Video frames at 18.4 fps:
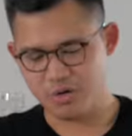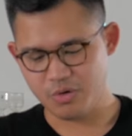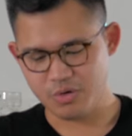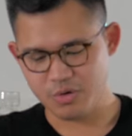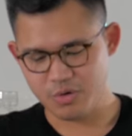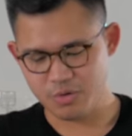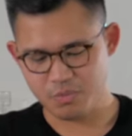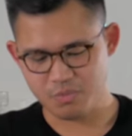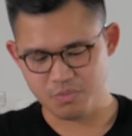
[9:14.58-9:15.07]
know,
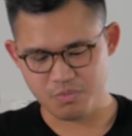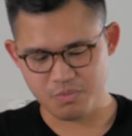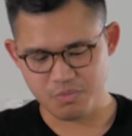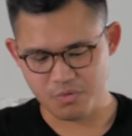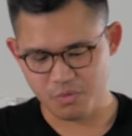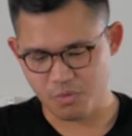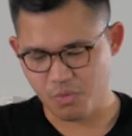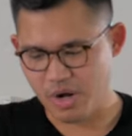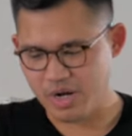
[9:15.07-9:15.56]
you
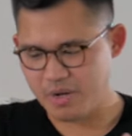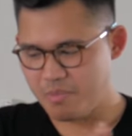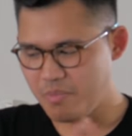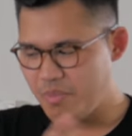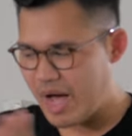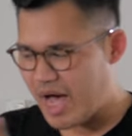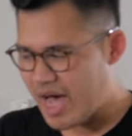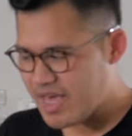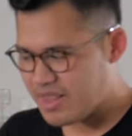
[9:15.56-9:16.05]
want to
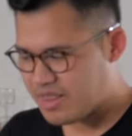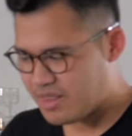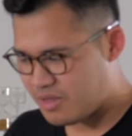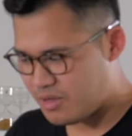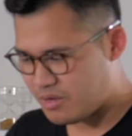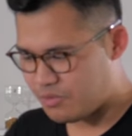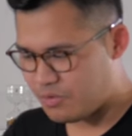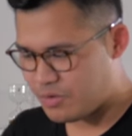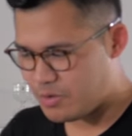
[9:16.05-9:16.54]
buy,
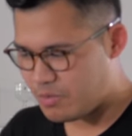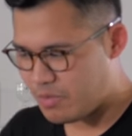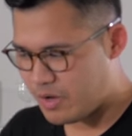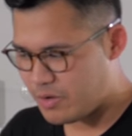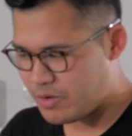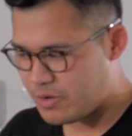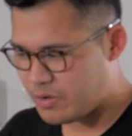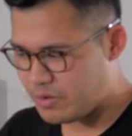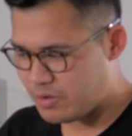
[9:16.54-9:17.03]
you
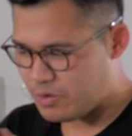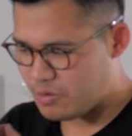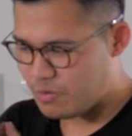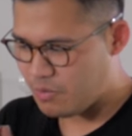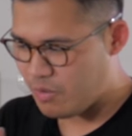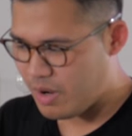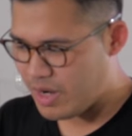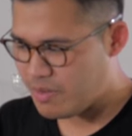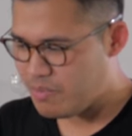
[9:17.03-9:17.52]
want, you, you
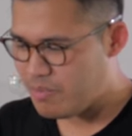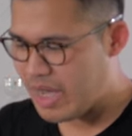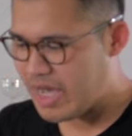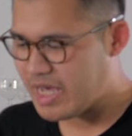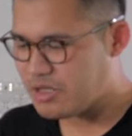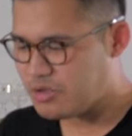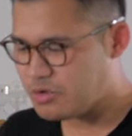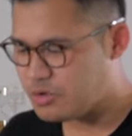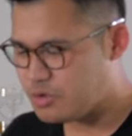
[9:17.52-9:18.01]
want to buy your